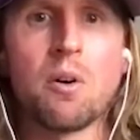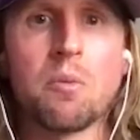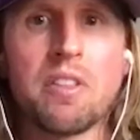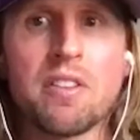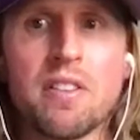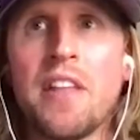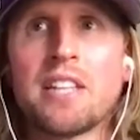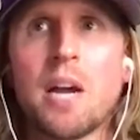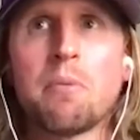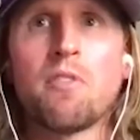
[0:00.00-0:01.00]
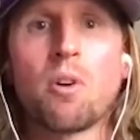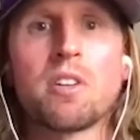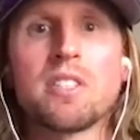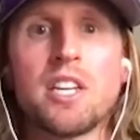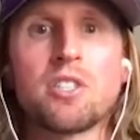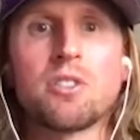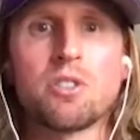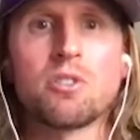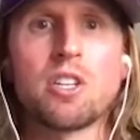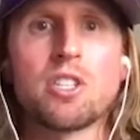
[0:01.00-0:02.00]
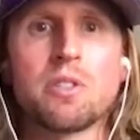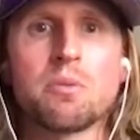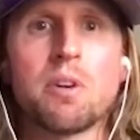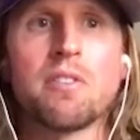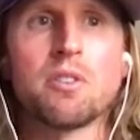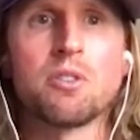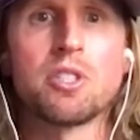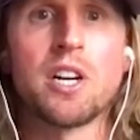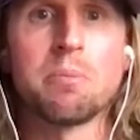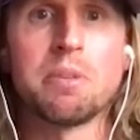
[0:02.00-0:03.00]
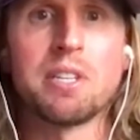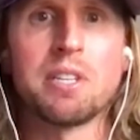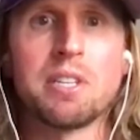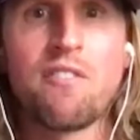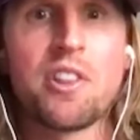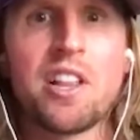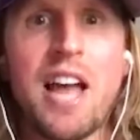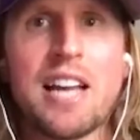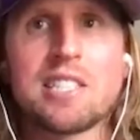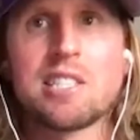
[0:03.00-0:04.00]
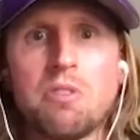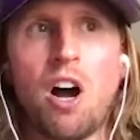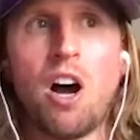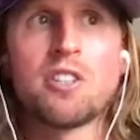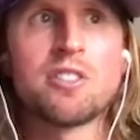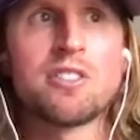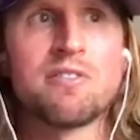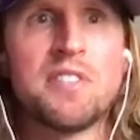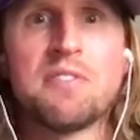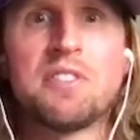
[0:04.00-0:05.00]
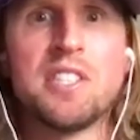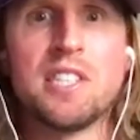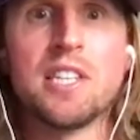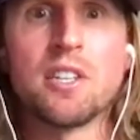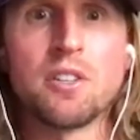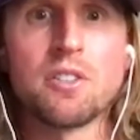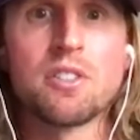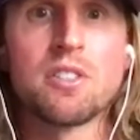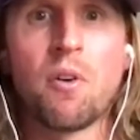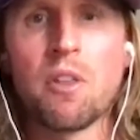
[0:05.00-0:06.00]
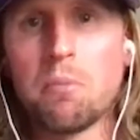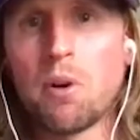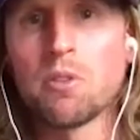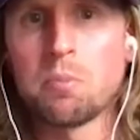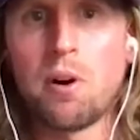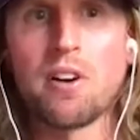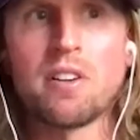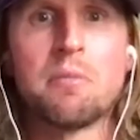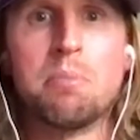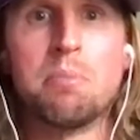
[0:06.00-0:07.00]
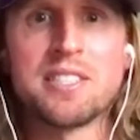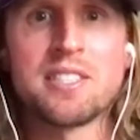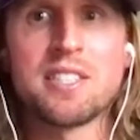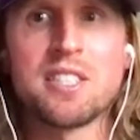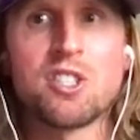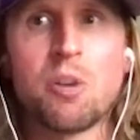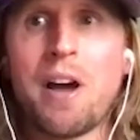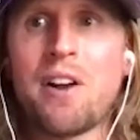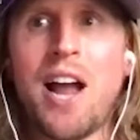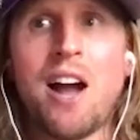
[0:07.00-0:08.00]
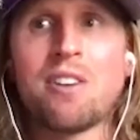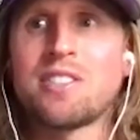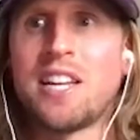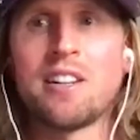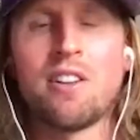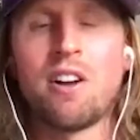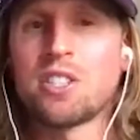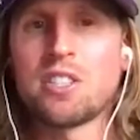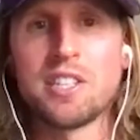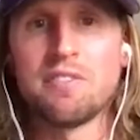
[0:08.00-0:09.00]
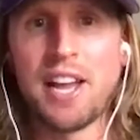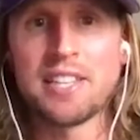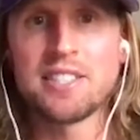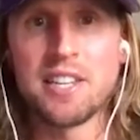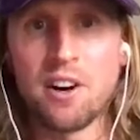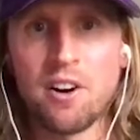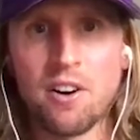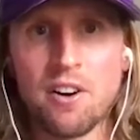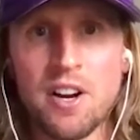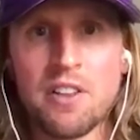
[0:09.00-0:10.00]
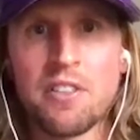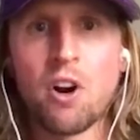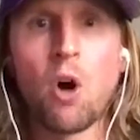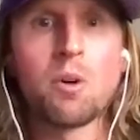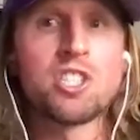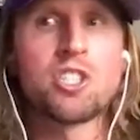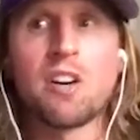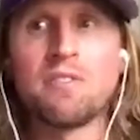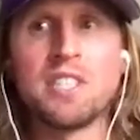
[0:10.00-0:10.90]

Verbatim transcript: And we think that that type of organizational structure is revolutionary because for the last 150 years, for the most part, businesses, no matter how technologically advanced they are, they're always shoved